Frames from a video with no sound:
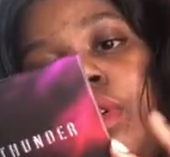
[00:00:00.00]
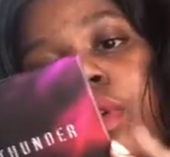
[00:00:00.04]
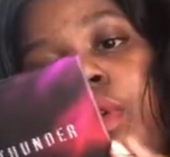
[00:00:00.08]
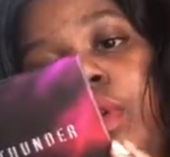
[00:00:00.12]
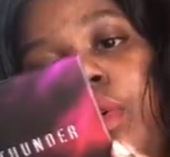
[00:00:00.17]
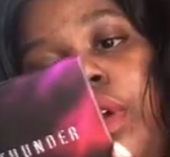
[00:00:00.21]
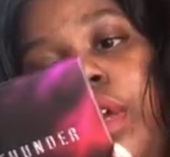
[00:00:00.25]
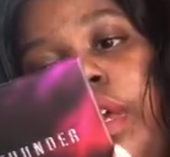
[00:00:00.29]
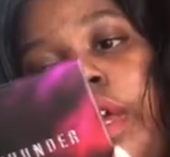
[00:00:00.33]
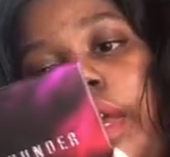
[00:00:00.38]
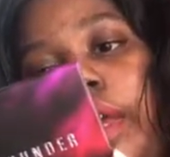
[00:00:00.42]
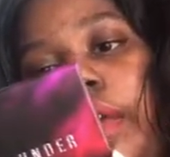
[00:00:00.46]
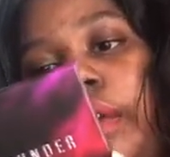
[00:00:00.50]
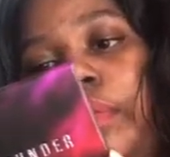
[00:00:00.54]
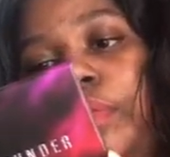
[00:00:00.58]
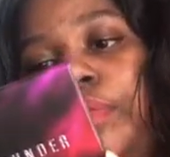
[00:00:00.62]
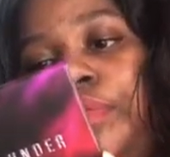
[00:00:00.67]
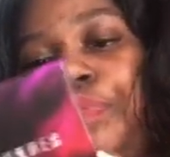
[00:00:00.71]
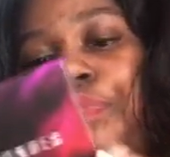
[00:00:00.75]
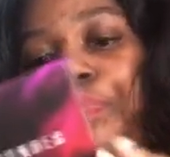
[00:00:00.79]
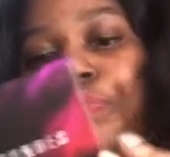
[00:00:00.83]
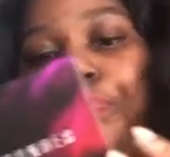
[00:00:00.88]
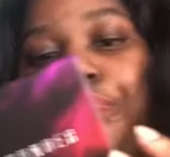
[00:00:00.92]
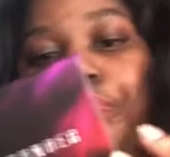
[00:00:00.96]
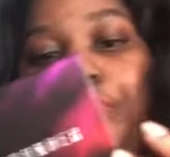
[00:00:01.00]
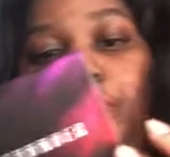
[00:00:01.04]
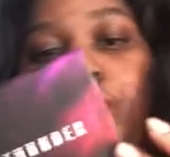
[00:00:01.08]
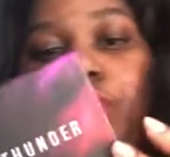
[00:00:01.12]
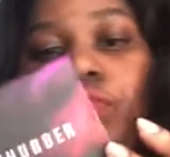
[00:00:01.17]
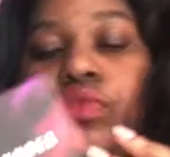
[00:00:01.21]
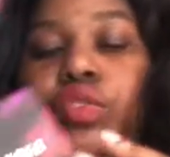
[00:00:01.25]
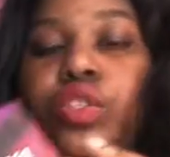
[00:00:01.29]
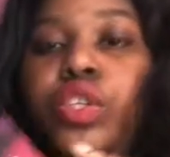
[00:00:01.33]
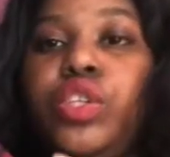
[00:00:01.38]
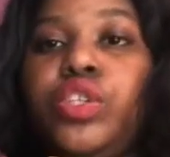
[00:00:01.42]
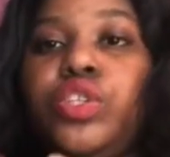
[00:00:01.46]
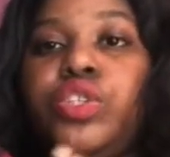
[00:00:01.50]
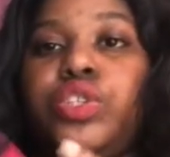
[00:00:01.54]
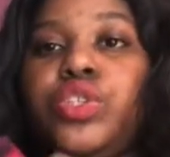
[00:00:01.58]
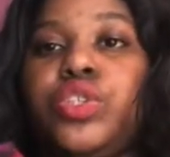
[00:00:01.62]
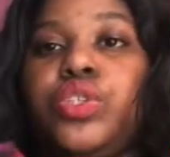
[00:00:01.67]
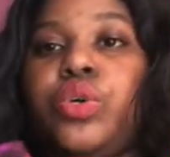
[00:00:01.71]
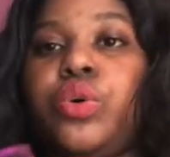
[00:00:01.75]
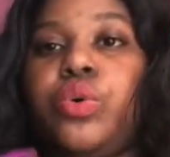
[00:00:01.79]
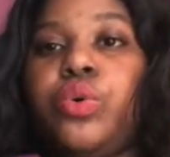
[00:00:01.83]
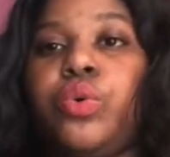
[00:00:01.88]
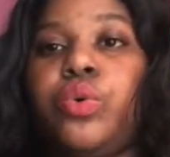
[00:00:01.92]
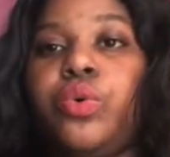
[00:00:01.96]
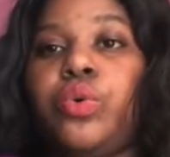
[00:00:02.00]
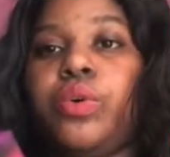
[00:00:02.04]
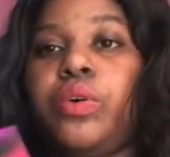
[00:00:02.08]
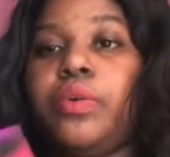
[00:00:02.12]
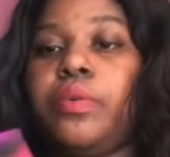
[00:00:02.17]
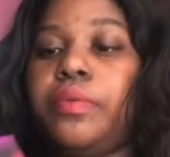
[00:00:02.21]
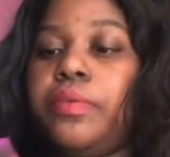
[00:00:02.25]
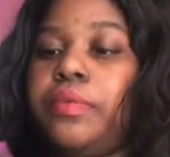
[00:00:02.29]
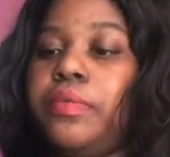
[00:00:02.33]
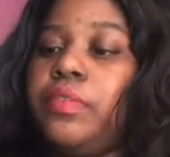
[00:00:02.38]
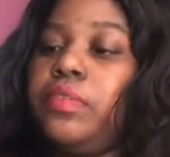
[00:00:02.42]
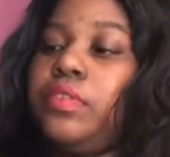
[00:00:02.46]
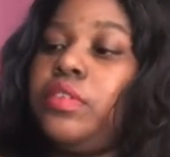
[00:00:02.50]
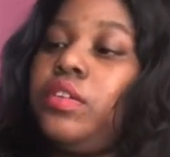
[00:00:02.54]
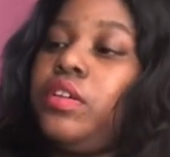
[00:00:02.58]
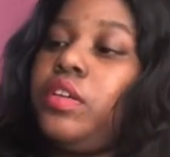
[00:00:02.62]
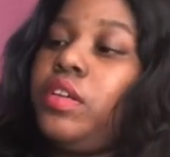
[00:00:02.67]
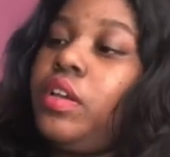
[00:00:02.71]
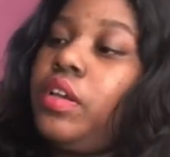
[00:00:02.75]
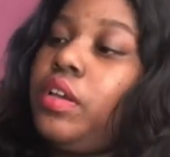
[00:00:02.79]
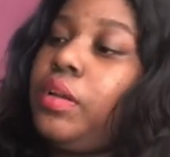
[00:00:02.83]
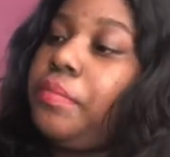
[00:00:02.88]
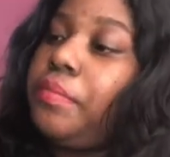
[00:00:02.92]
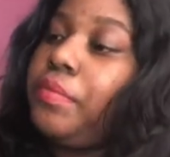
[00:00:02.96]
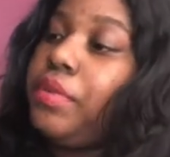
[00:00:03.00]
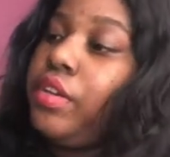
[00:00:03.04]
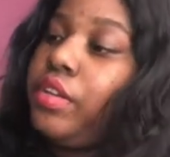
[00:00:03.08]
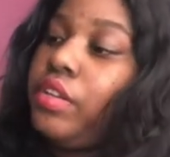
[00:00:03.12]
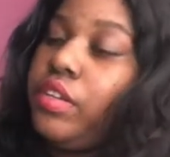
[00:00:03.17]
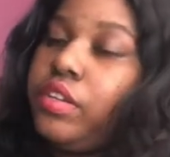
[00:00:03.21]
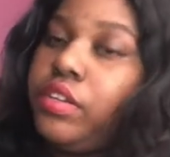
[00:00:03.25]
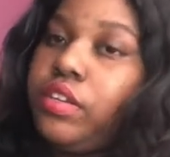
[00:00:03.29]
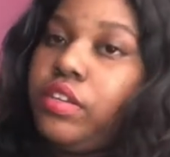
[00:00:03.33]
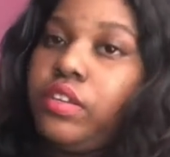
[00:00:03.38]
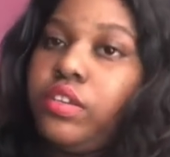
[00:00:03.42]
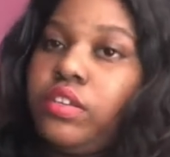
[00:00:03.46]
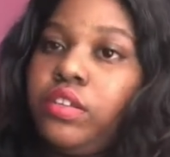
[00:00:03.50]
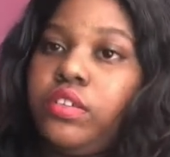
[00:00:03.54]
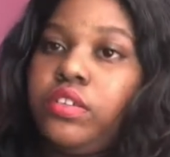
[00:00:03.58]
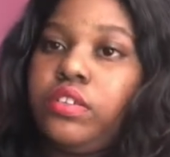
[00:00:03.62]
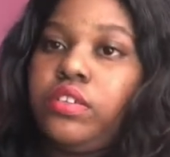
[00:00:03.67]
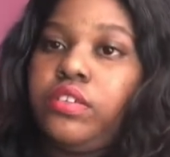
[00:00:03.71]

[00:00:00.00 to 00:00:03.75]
Okay, so gonna...